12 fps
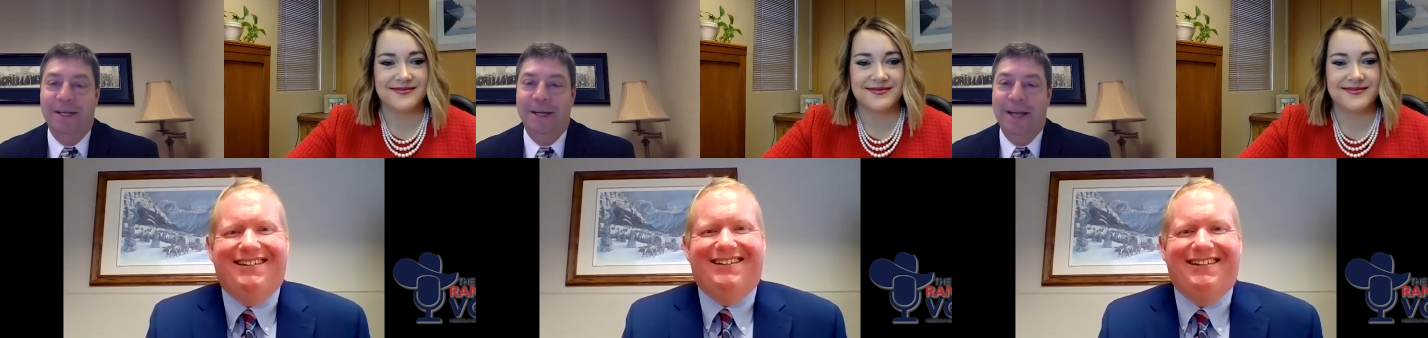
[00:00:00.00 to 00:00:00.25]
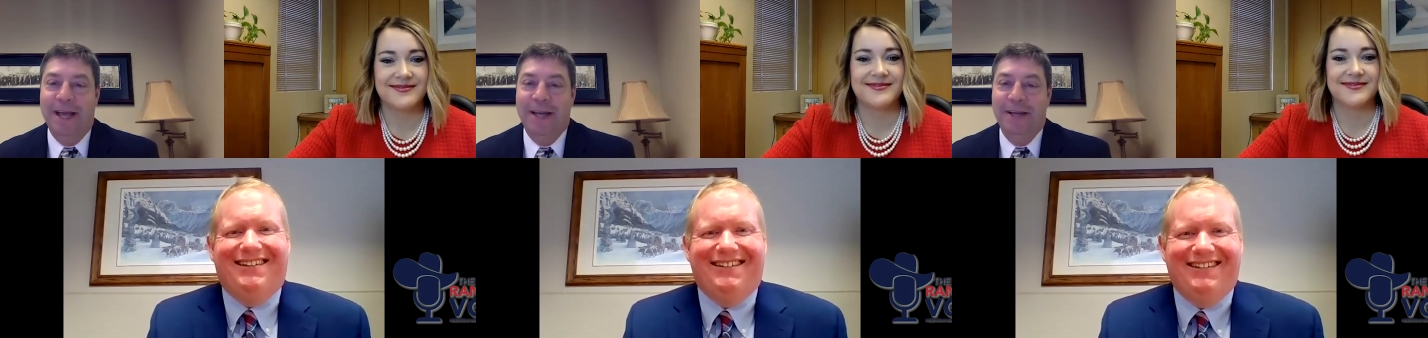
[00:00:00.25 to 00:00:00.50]

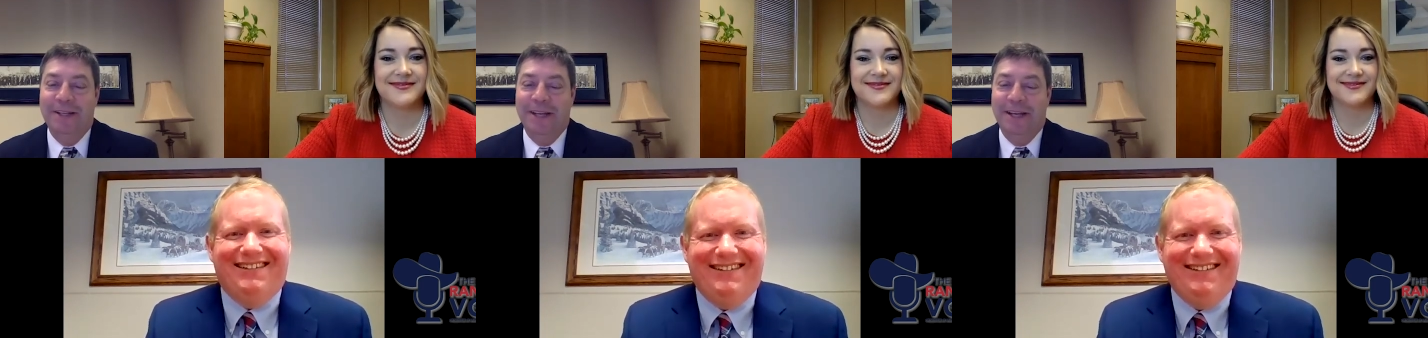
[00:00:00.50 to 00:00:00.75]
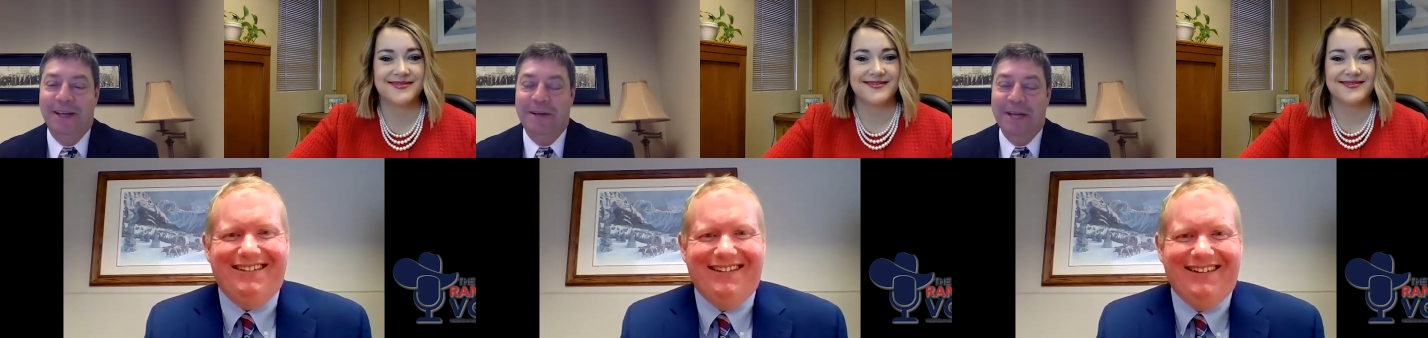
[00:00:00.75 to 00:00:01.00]
Speaker 1: And, and
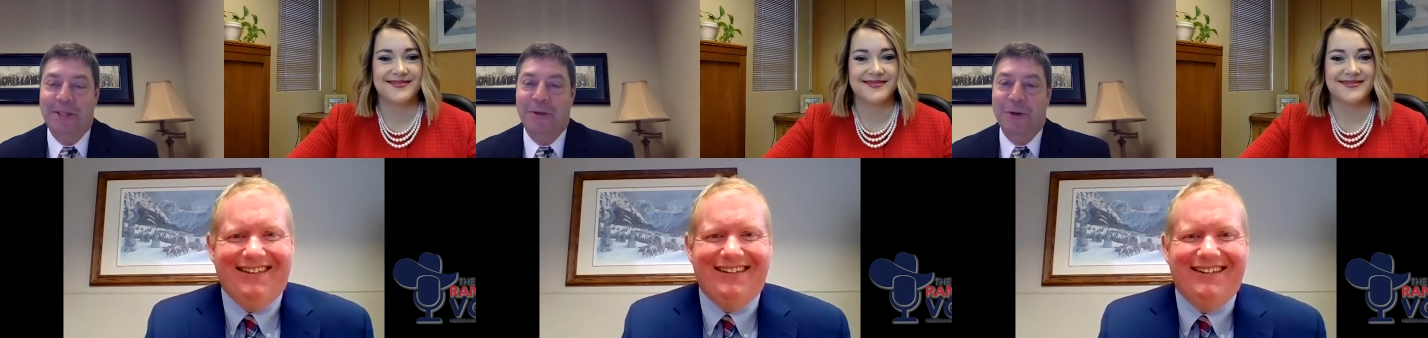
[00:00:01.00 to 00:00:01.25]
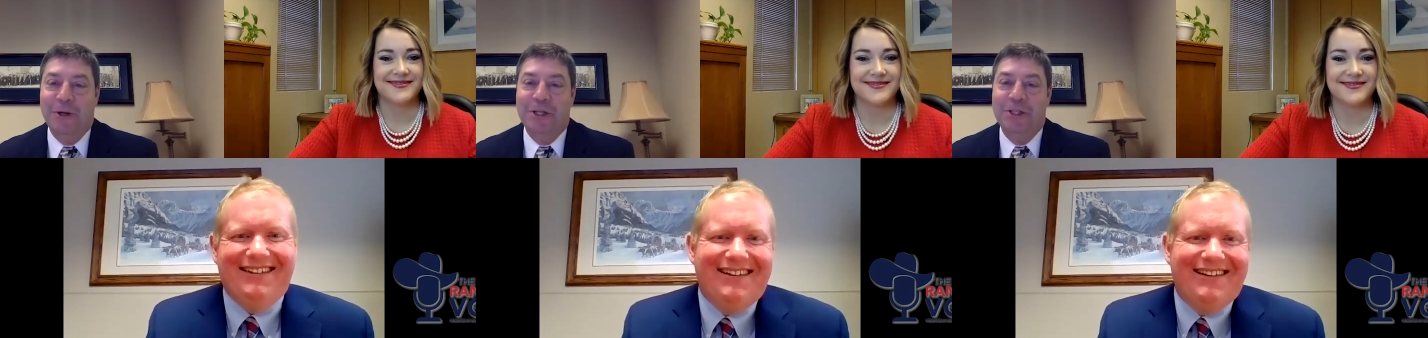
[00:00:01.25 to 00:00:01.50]
uh, as
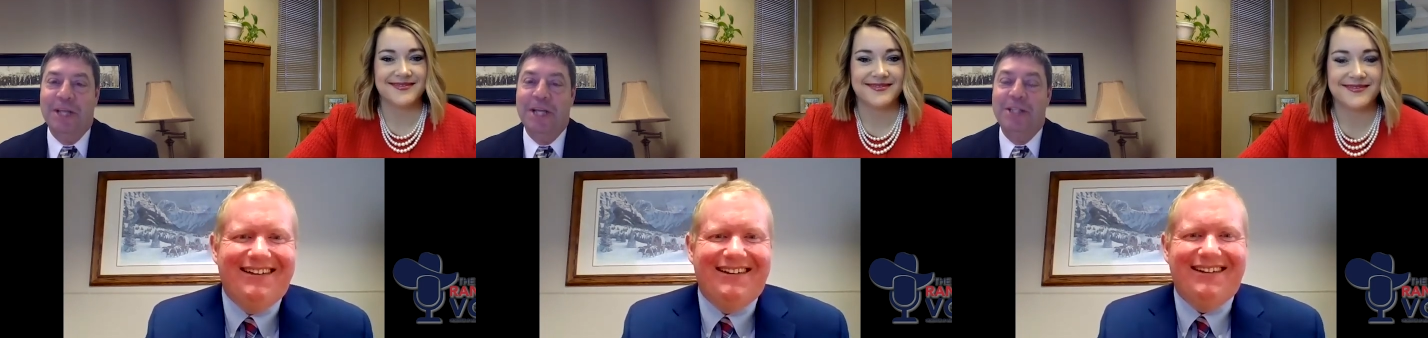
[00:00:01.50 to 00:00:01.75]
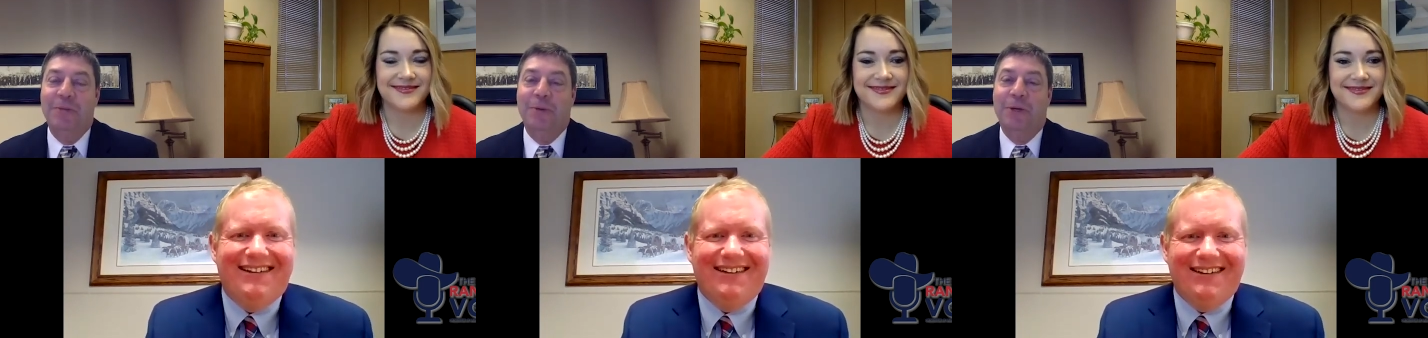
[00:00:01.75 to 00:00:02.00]
an
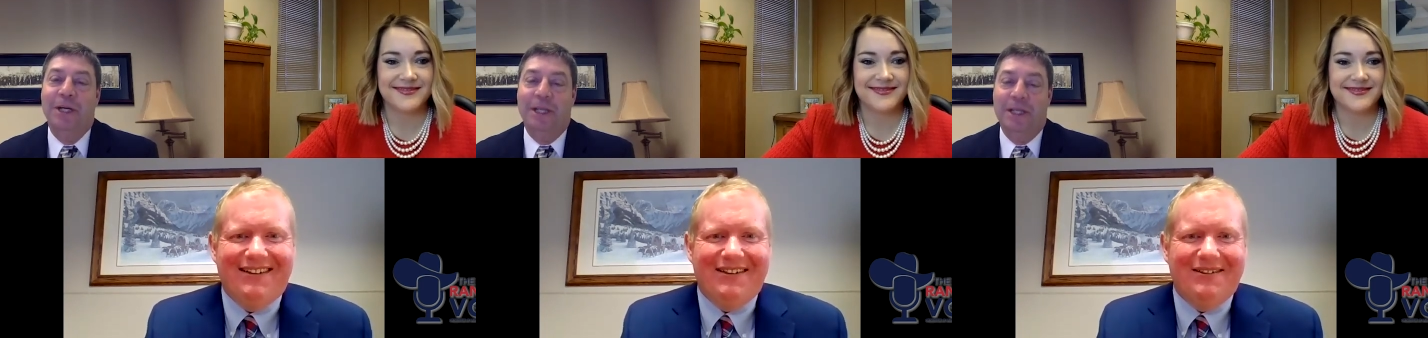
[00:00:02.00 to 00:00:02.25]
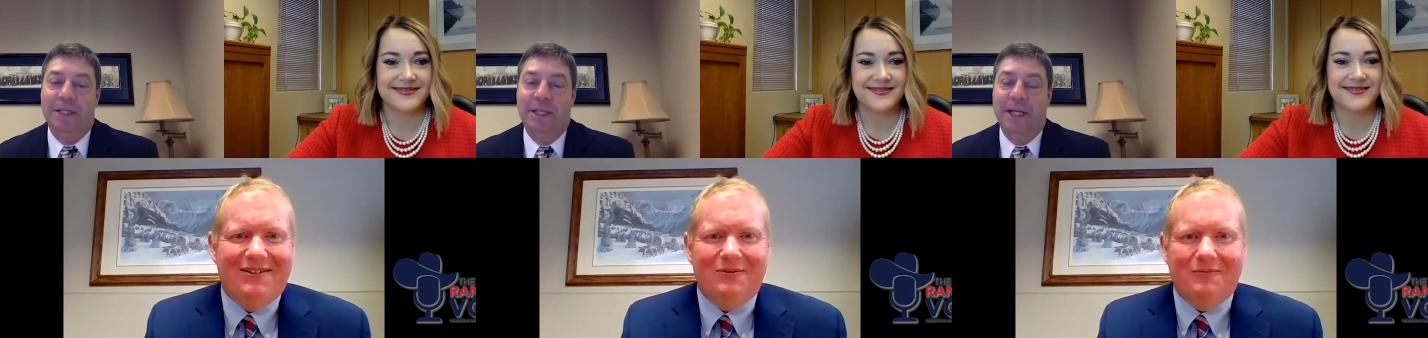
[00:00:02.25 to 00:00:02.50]
organization, we're going to
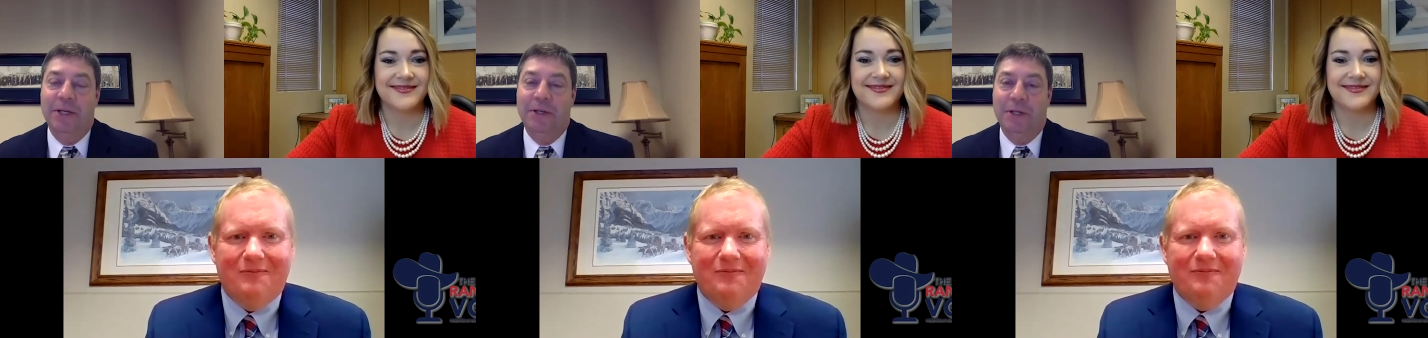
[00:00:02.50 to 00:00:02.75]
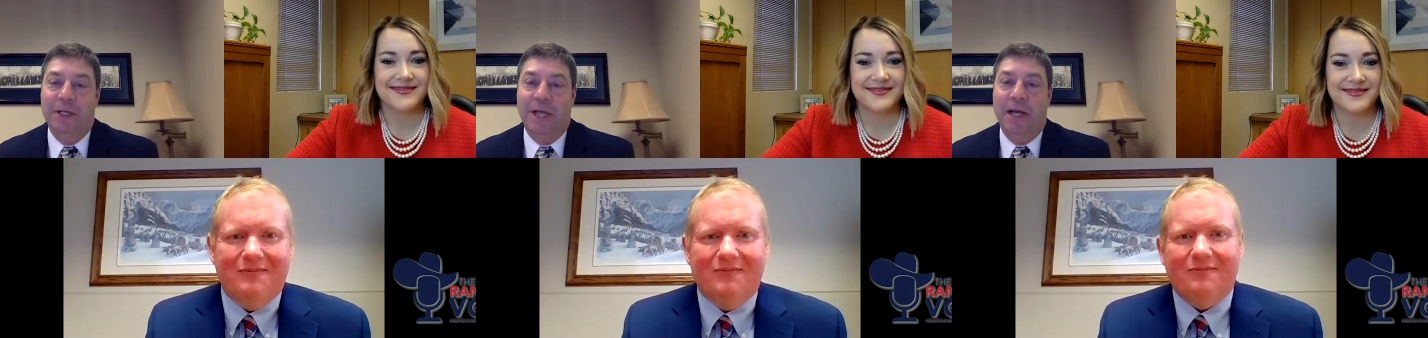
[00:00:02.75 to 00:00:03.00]
continue
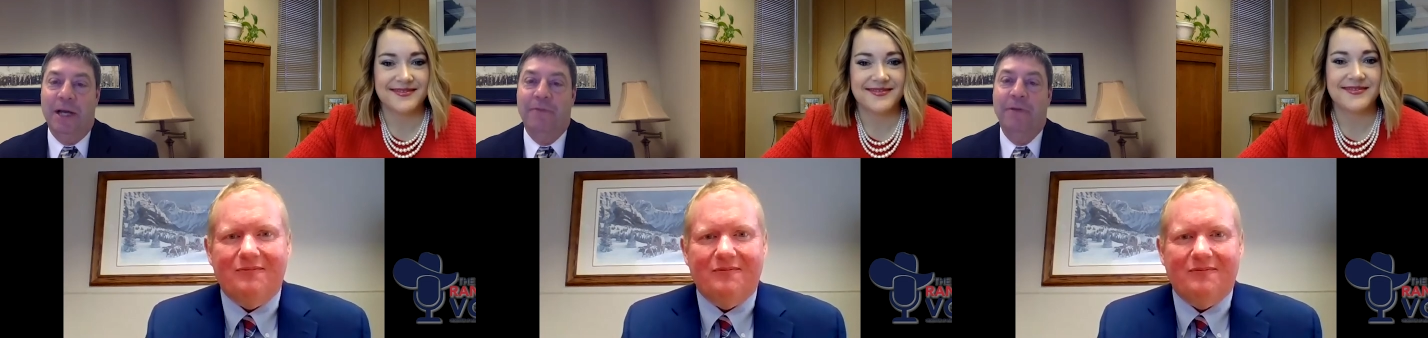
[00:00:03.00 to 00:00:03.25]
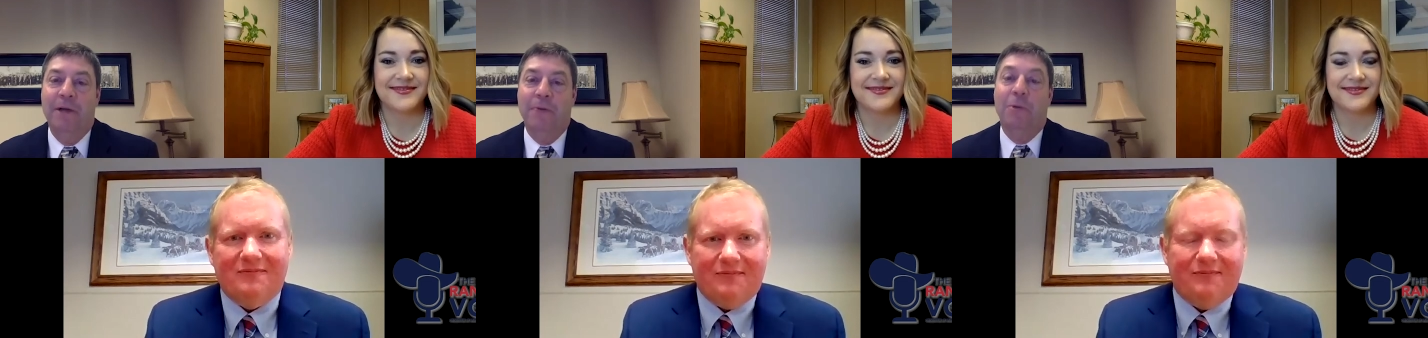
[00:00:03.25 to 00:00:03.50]
to kind of
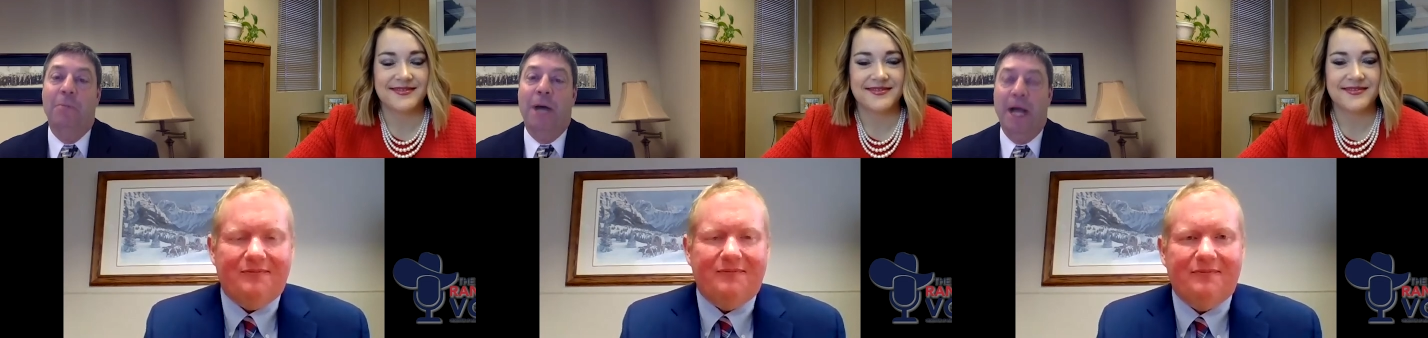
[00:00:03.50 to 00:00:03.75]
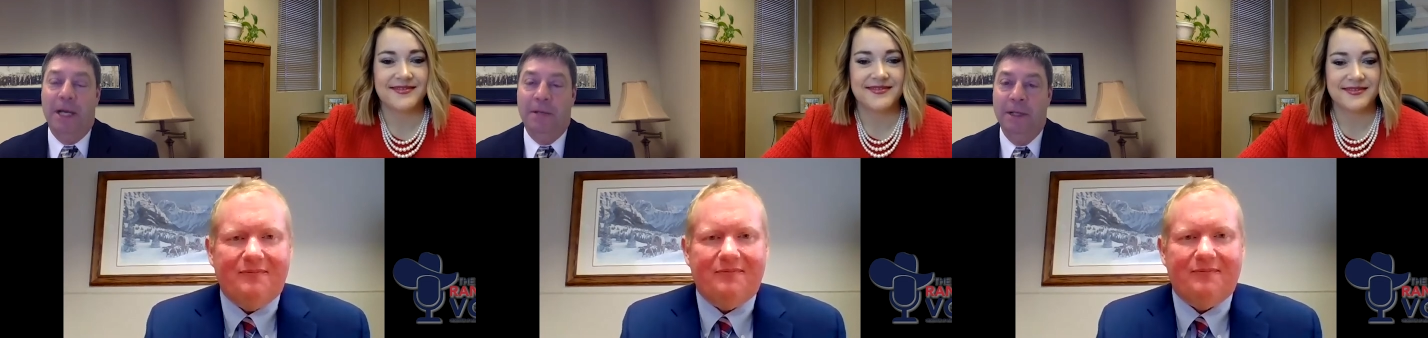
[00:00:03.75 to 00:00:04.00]

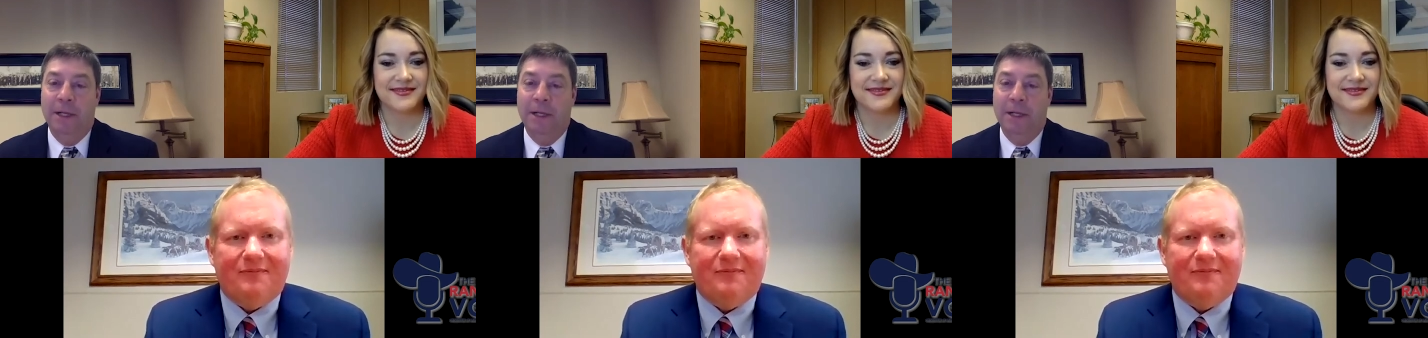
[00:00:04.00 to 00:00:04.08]
remind